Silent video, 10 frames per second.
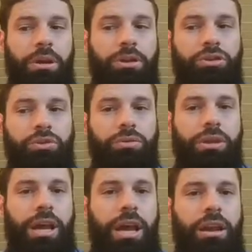to
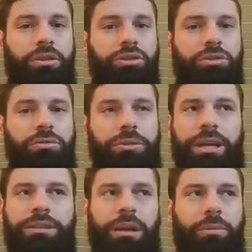then
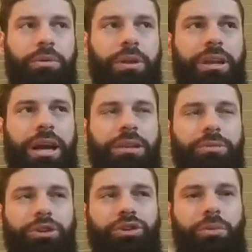next time we run the ads,
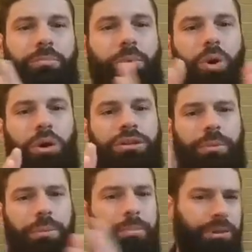we'll show more to
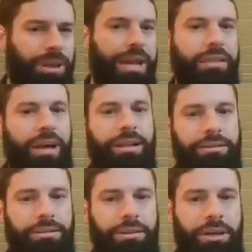people like that.
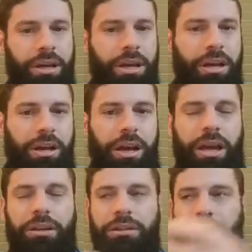
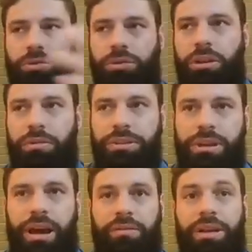And Google, obviously
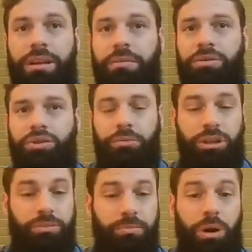having so
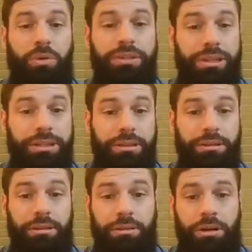much browsing
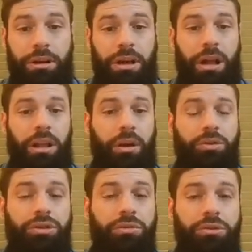data,
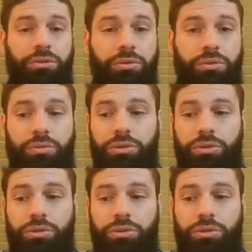allows you to